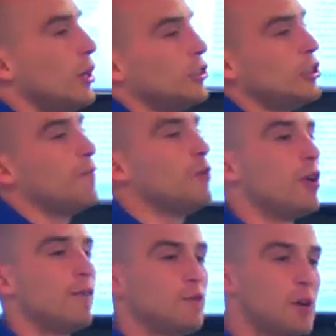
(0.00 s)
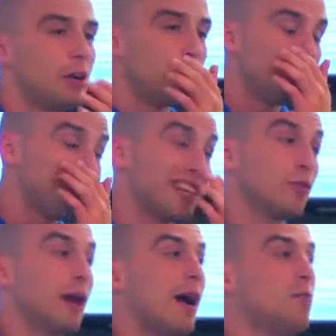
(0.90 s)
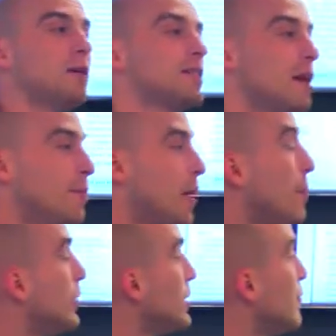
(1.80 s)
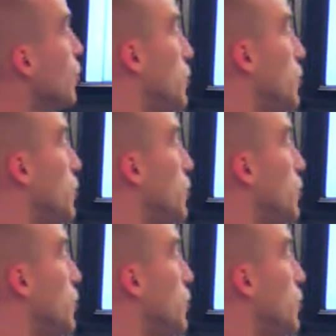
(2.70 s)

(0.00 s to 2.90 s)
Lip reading: which if you're not familiar with, stick around because I'm about to give a